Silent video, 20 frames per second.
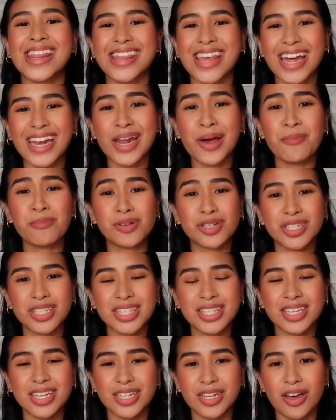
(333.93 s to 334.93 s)
Then I'm
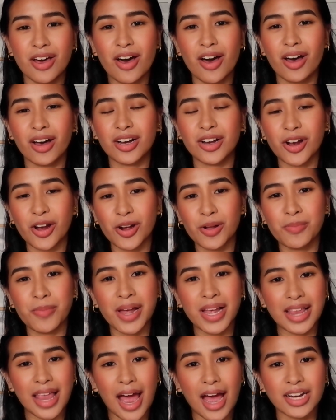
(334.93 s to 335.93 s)
just gonna curl
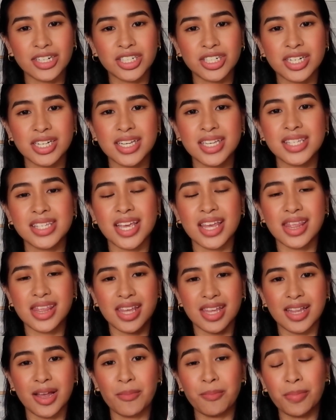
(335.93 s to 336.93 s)
my lashes and
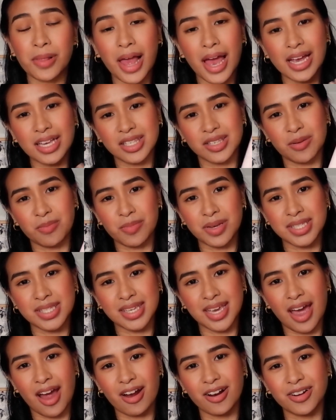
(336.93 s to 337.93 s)
then apply some
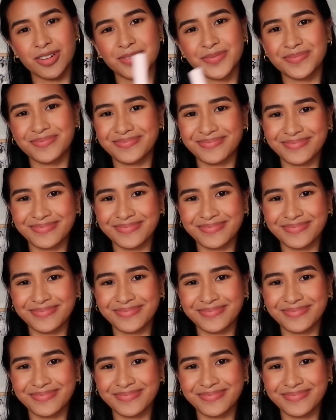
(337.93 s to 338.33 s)
mascara.